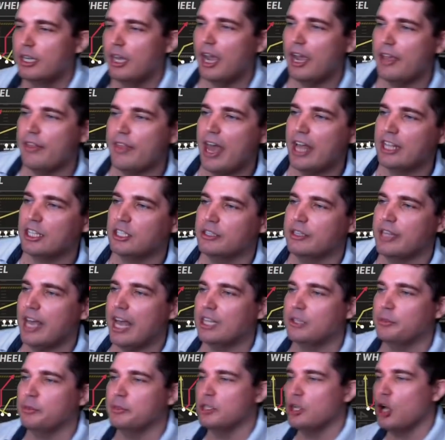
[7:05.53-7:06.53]
And
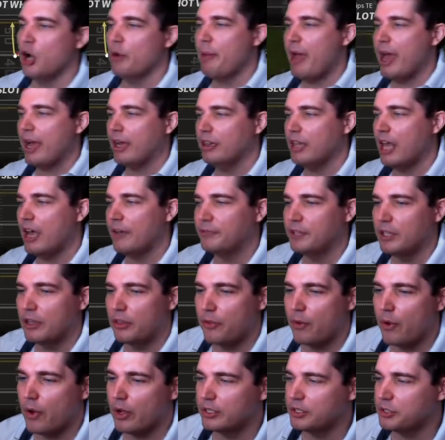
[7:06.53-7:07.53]
that's when you go back left and
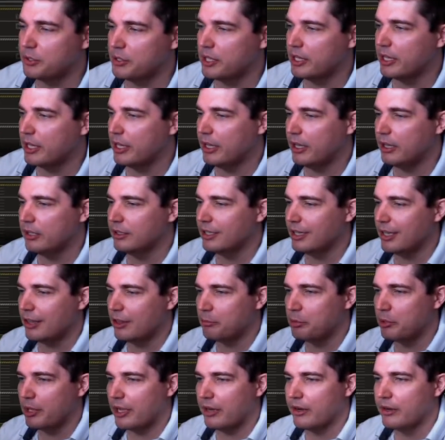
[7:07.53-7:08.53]
throw it to the
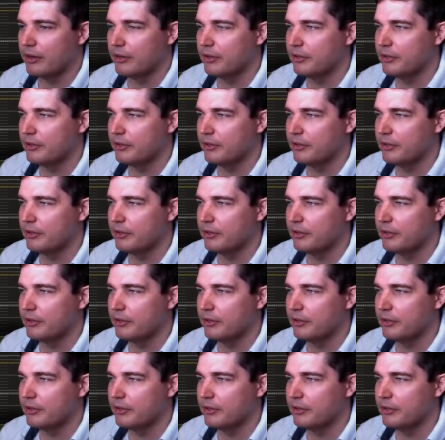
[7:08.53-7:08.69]
other player.